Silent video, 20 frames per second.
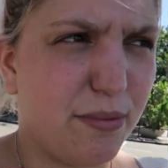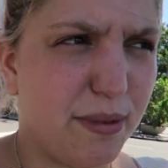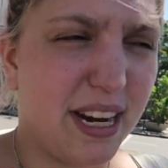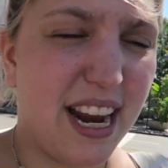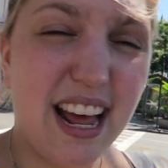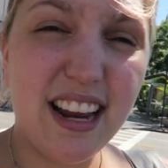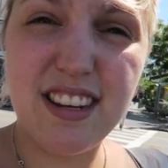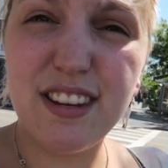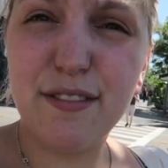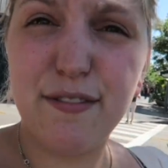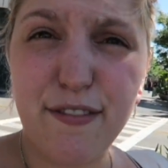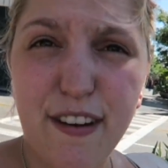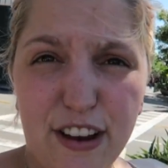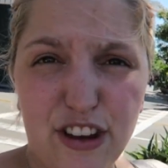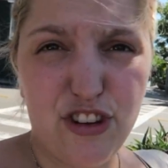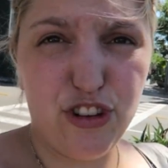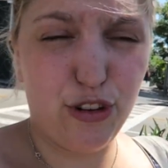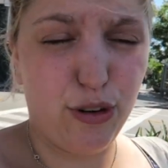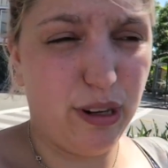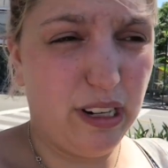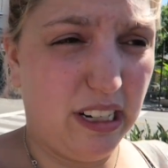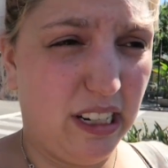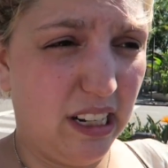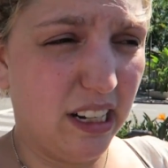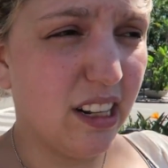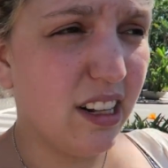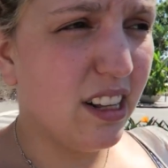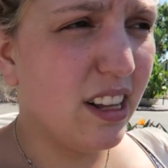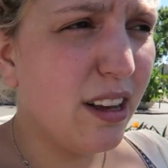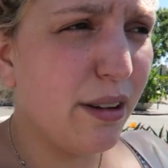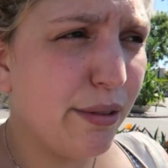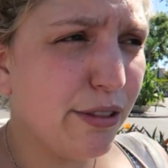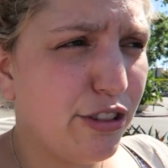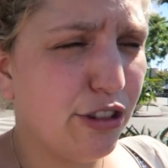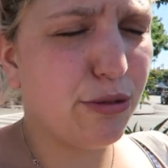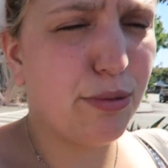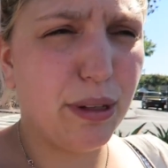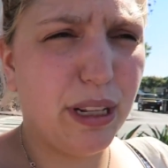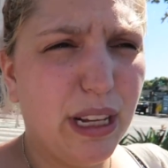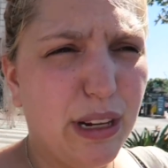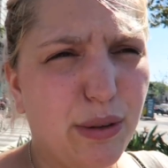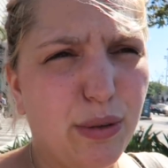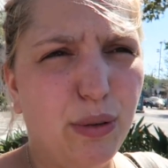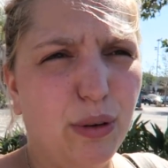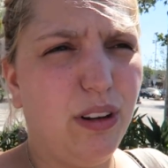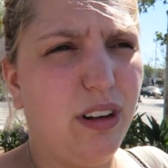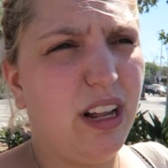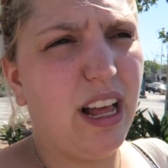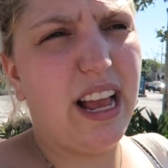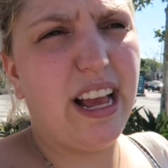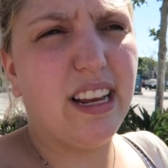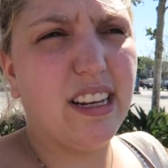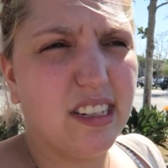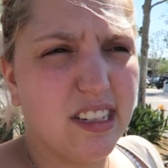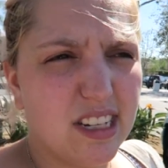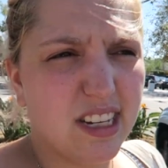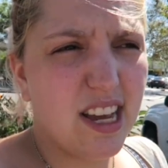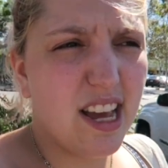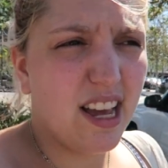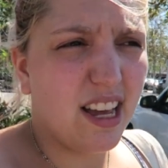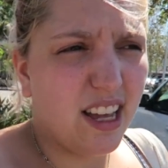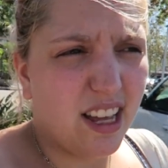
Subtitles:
I'm gonna head to Veggie Grill, which is really cool, and